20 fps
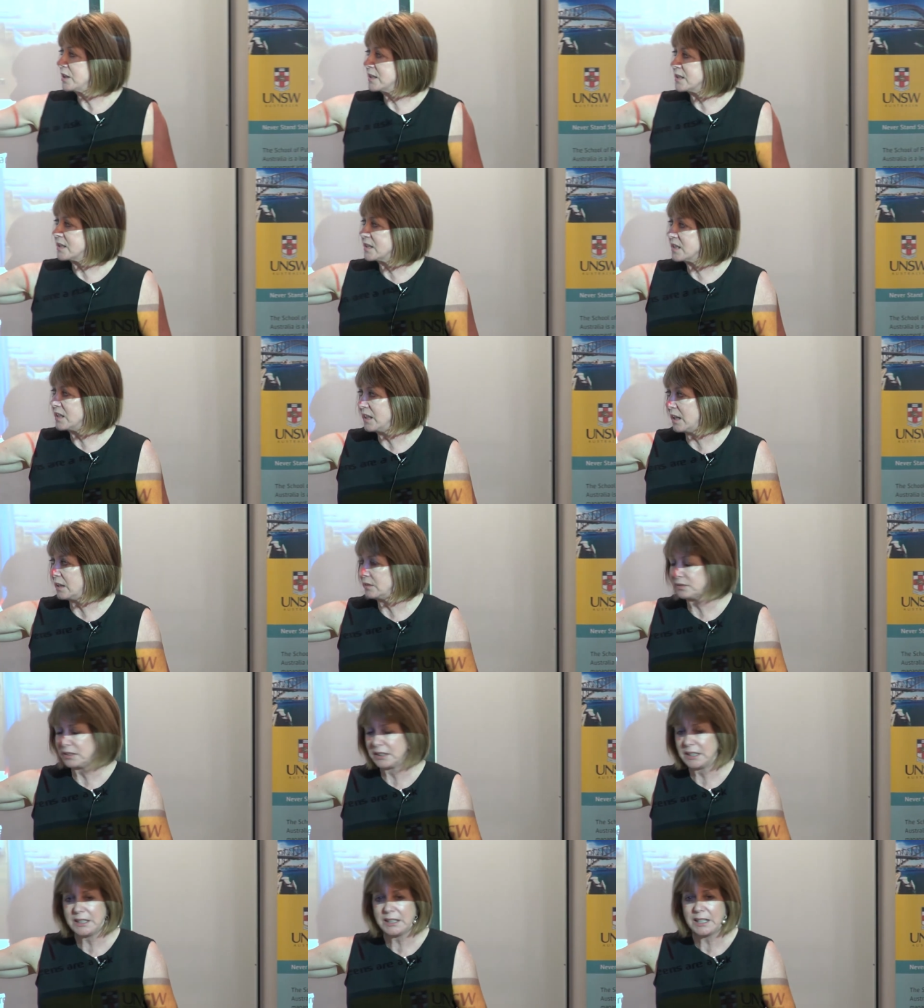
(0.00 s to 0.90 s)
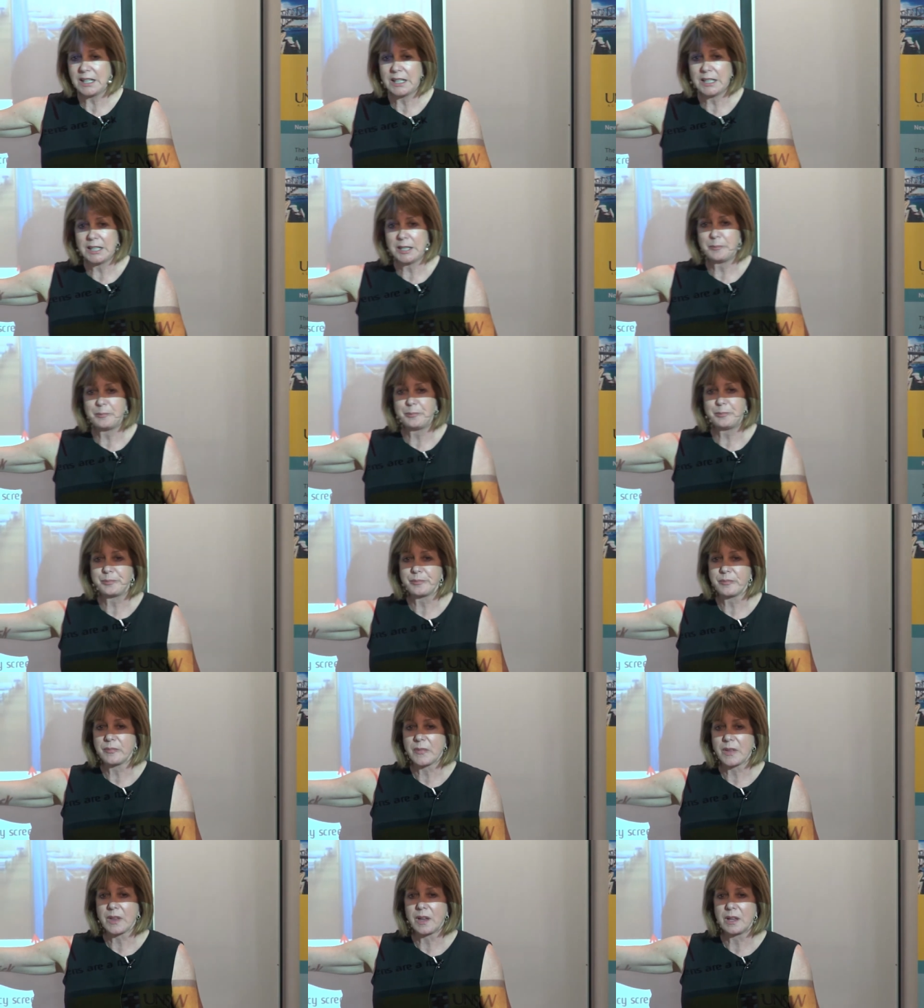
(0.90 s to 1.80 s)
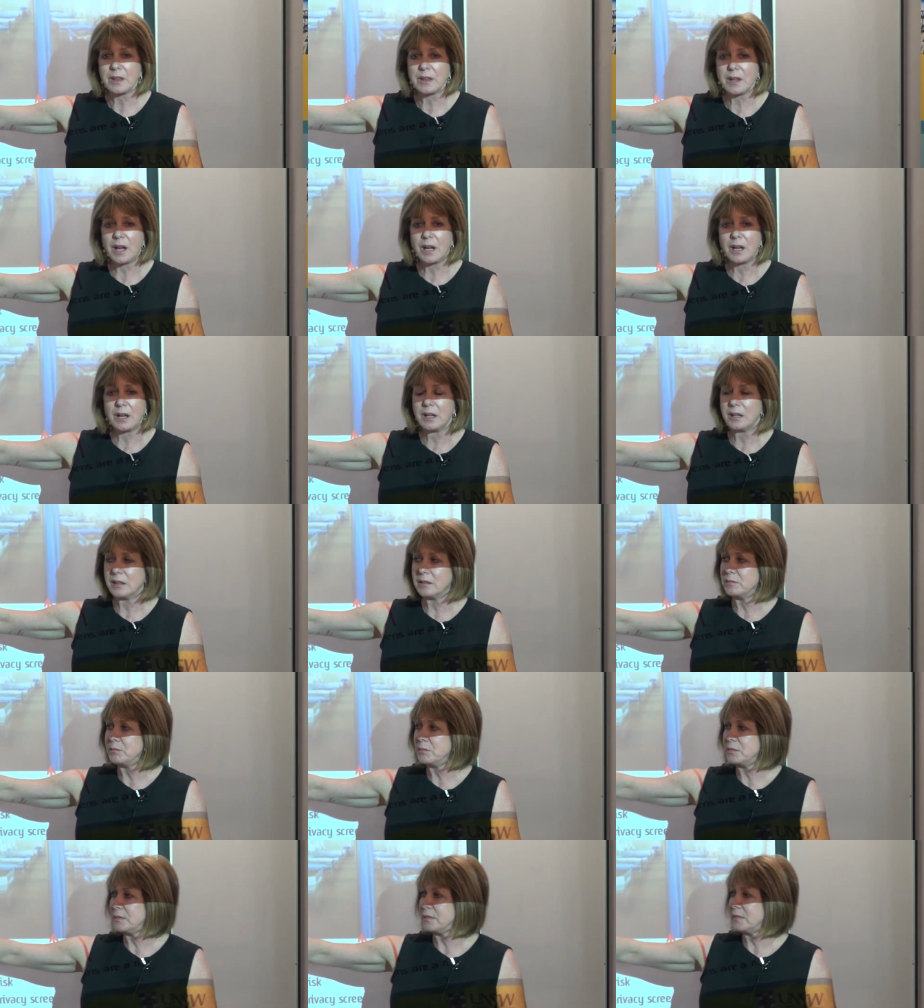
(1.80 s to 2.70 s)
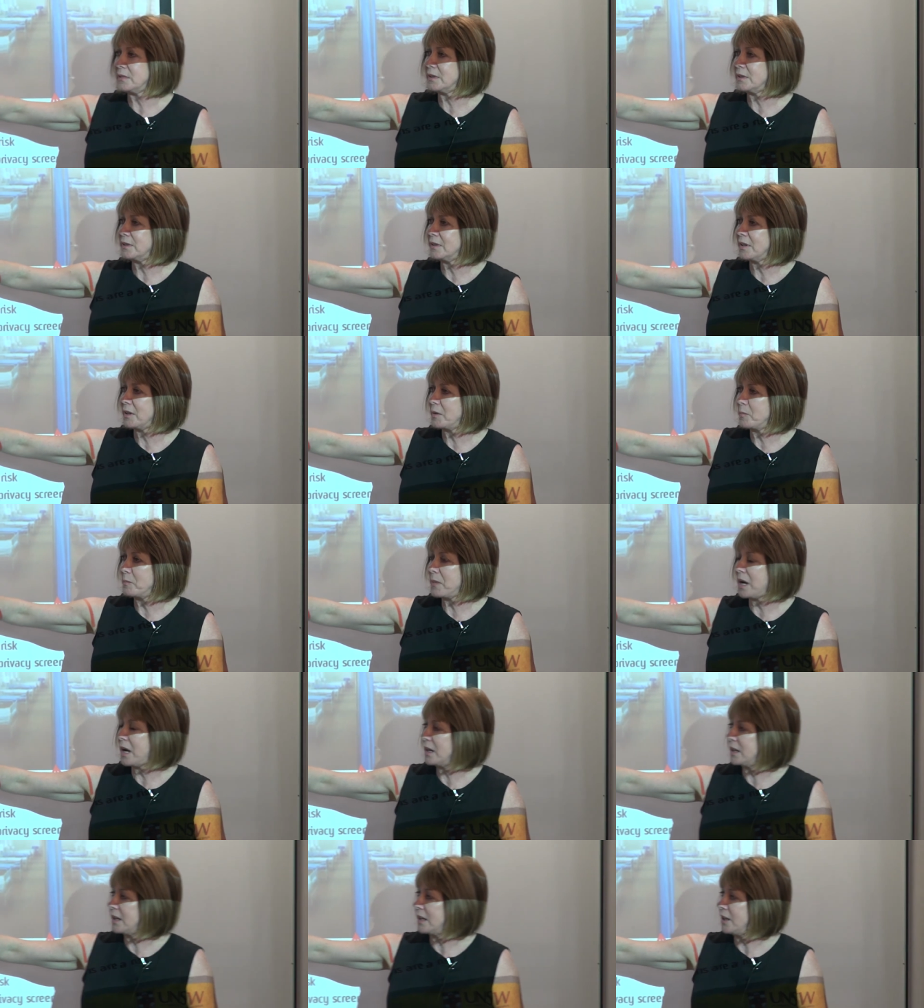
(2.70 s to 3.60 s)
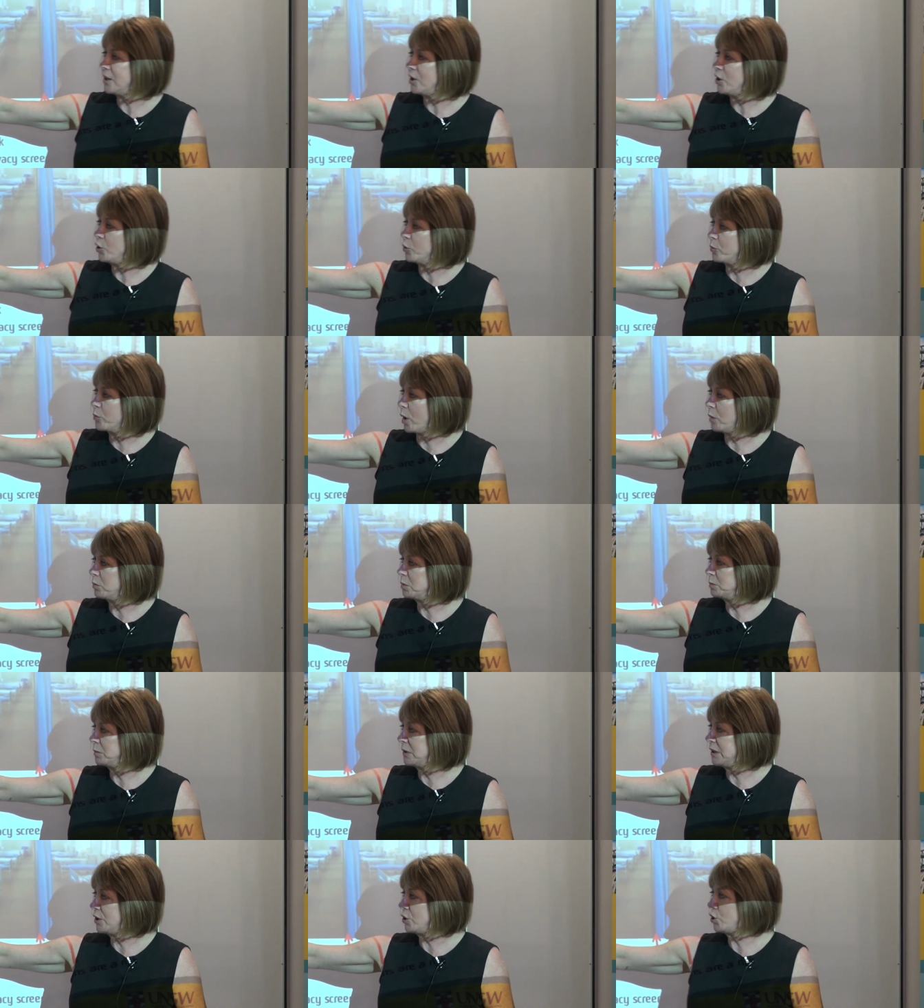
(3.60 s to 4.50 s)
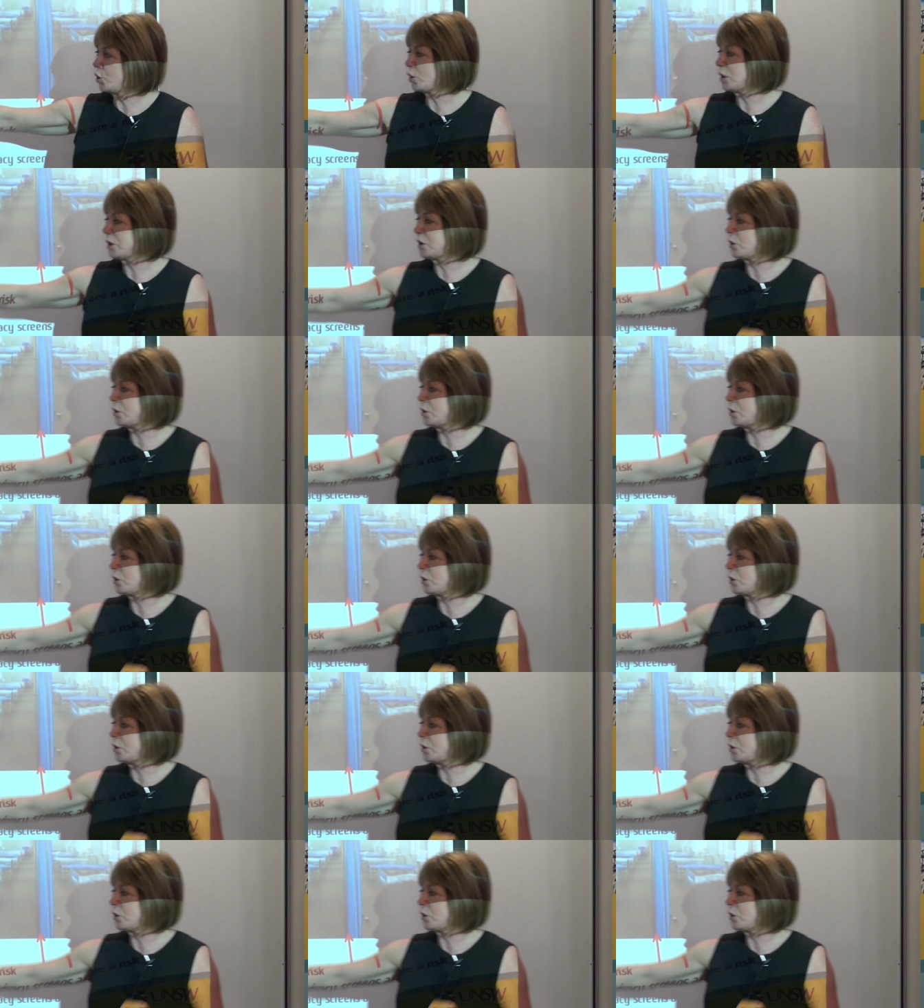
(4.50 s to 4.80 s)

this is lovely. Um, uh, Margie, you probably enjoy